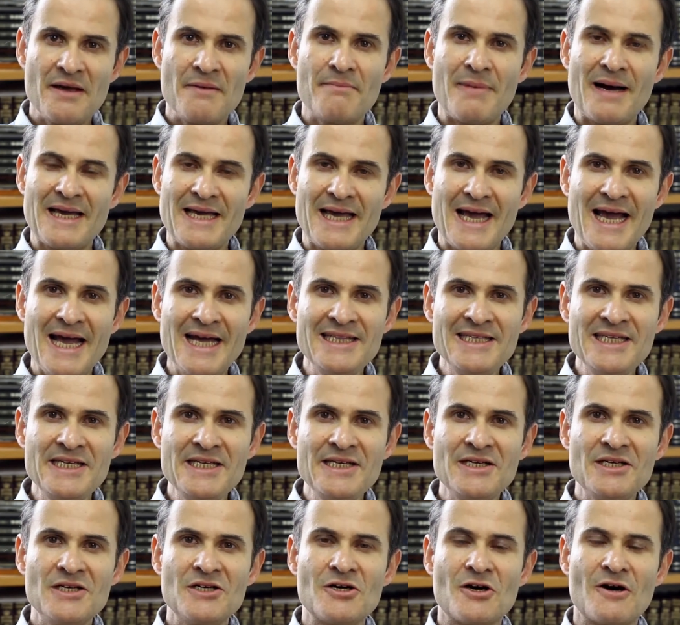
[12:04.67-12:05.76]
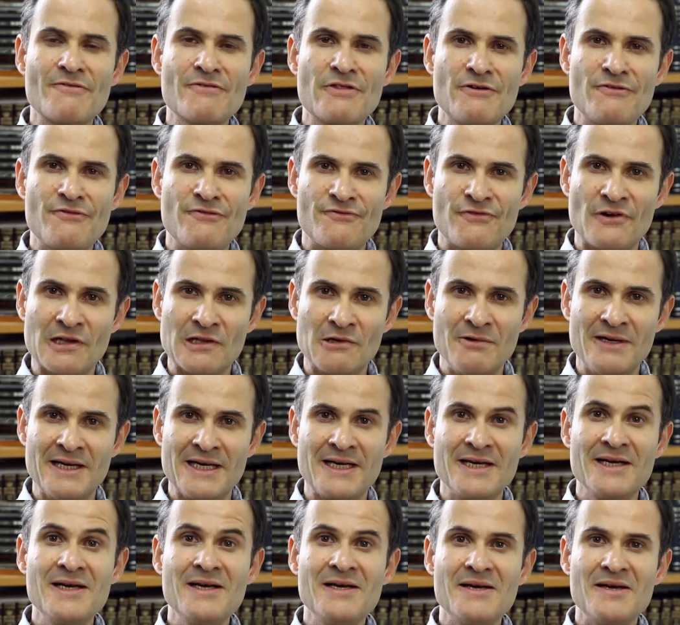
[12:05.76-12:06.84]
by any of the
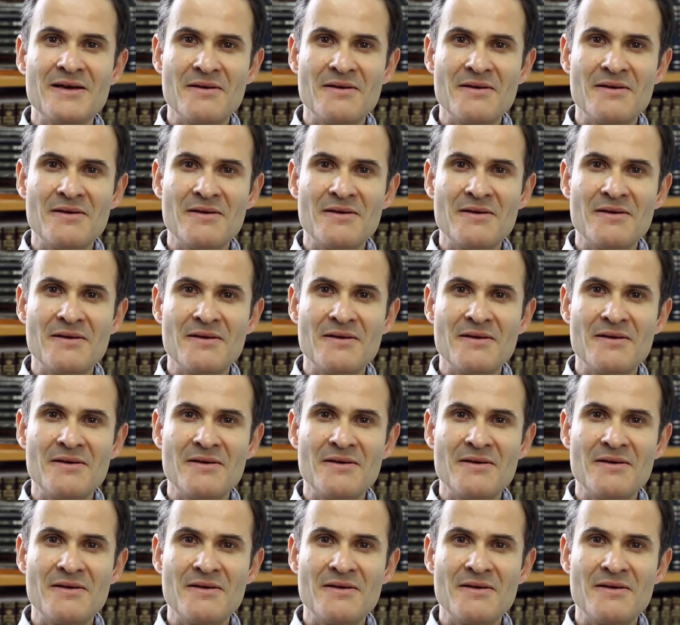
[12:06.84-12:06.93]
following